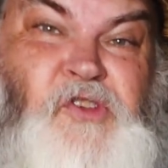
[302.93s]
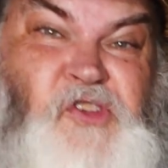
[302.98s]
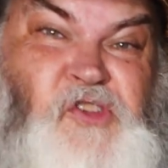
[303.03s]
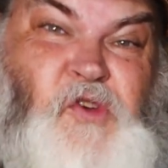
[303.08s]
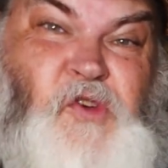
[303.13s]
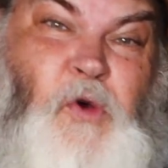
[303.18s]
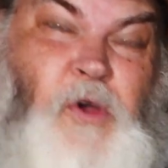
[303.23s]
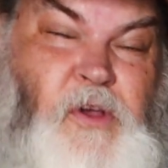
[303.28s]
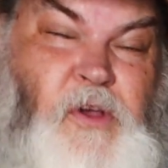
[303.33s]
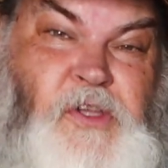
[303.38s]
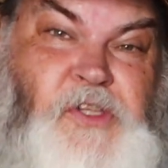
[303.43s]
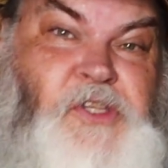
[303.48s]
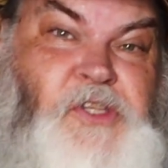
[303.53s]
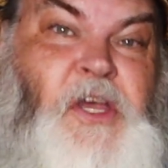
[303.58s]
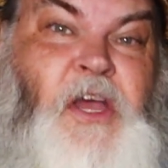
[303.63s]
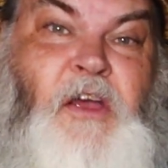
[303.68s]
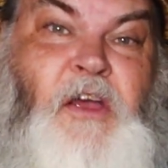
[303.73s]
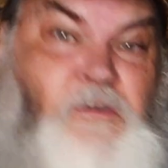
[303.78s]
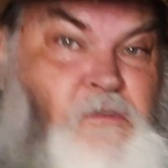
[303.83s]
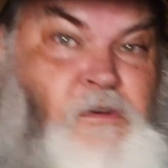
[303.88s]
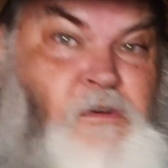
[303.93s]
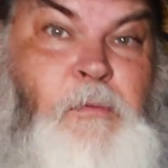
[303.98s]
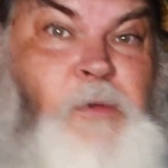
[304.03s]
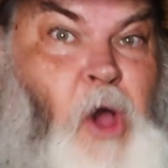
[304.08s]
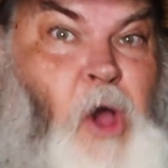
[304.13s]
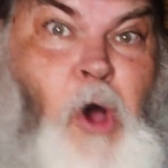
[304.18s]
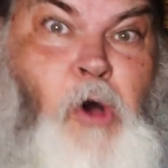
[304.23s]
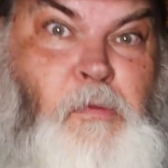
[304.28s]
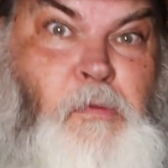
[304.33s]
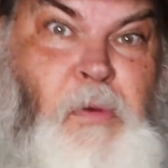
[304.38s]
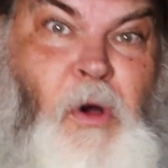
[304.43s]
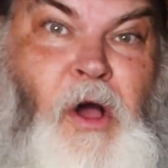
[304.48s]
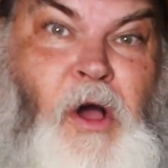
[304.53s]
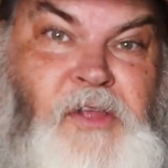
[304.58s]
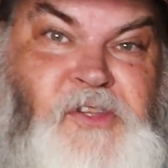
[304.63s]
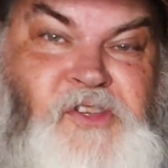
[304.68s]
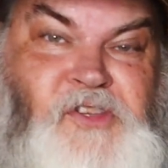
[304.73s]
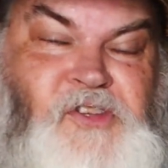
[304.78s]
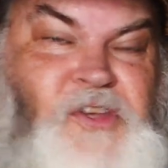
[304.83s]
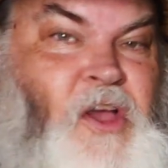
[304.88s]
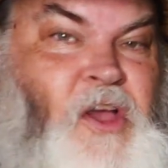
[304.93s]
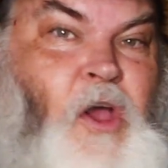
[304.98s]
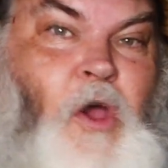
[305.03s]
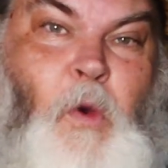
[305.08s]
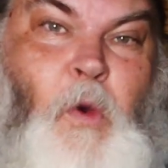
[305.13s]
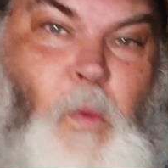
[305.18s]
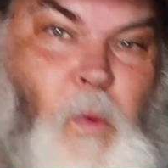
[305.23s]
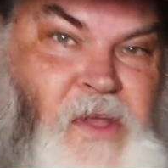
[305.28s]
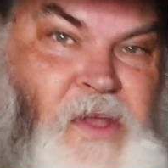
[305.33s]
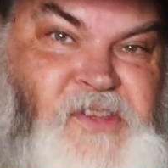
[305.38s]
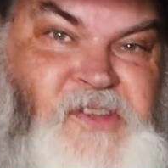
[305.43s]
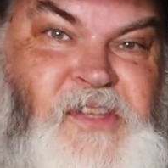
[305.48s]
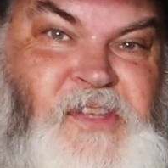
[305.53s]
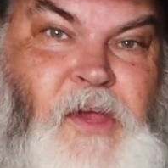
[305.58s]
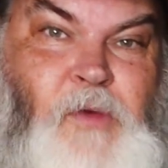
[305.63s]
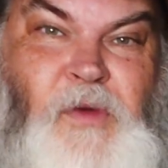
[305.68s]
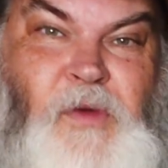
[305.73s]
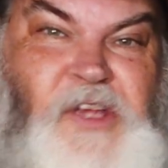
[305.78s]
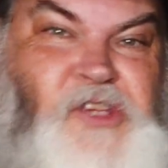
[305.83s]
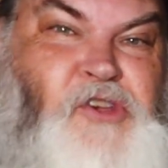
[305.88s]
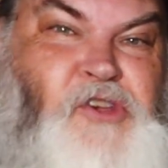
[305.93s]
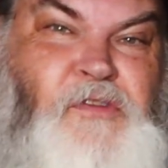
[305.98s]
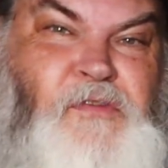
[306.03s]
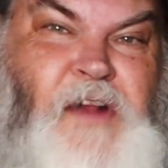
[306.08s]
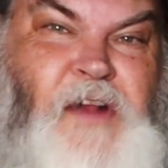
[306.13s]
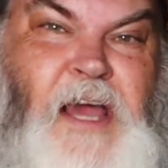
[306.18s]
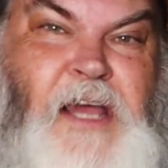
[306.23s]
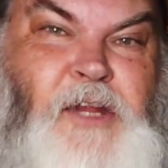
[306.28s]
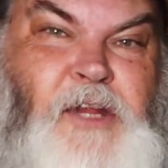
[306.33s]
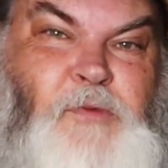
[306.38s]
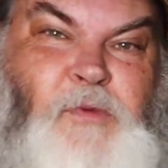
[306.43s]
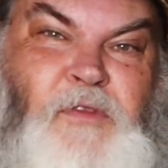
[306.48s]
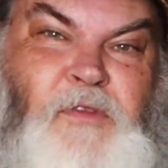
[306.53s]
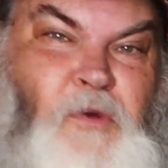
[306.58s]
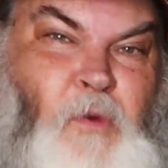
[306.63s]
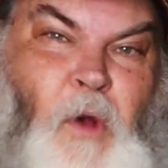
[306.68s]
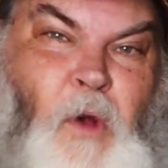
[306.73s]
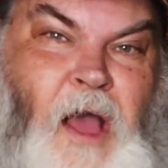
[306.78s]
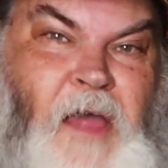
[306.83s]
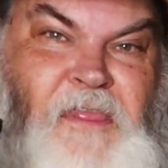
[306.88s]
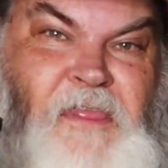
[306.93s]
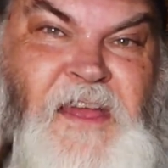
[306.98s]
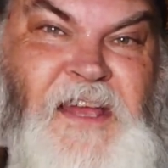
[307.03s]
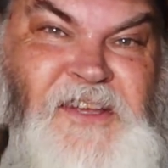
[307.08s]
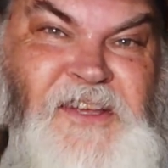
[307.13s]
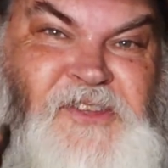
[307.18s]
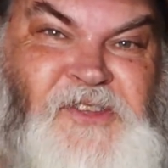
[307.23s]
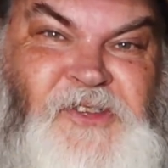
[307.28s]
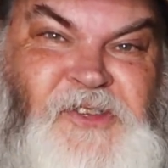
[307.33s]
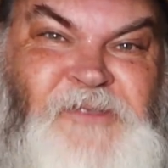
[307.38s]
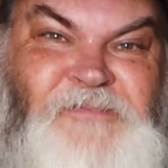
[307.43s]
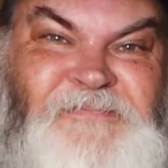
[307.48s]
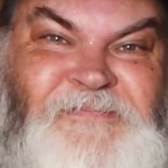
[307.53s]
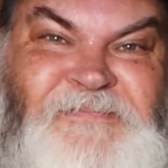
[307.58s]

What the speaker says: soils from your old pots once they're rejuvenated with the right things.